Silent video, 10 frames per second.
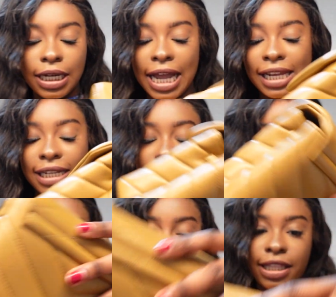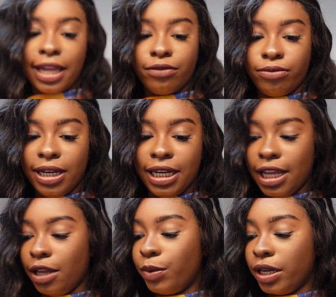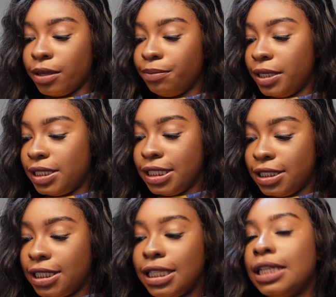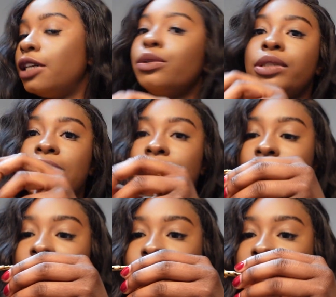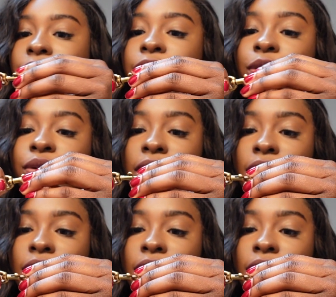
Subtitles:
I like that they really were committed to the little details, even on the